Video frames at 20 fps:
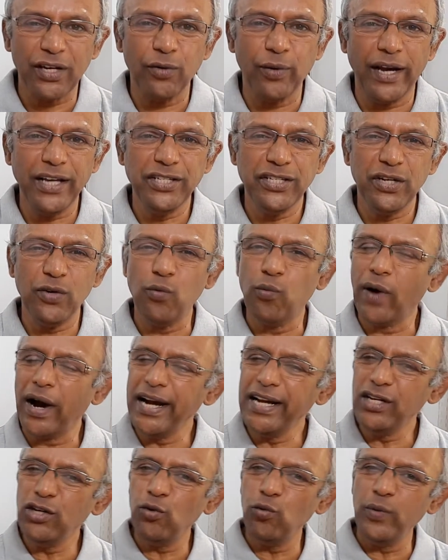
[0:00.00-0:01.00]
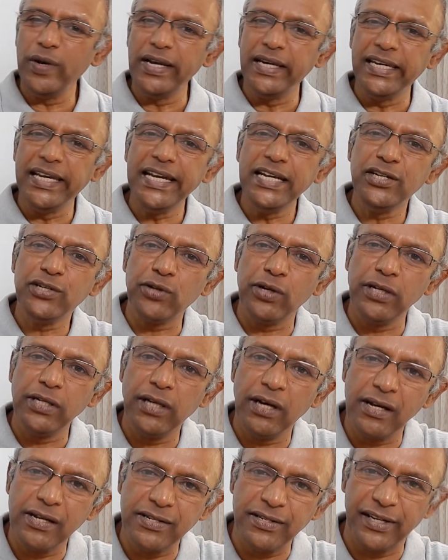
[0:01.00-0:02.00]
question, why do we need to
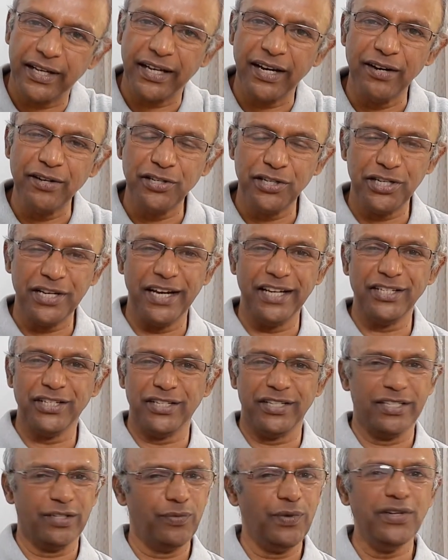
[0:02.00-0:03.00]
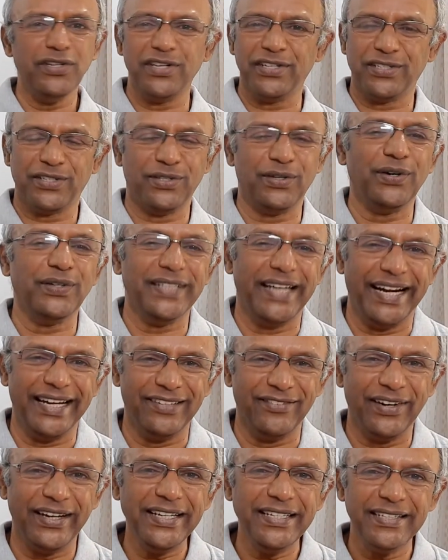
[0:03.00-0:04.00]
learn negotiations? We just saw that,
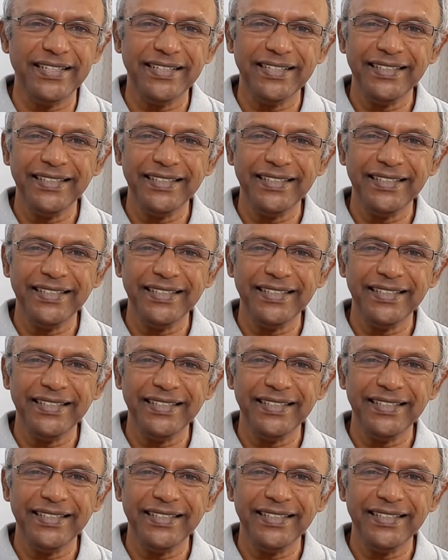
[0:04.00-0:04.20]
right?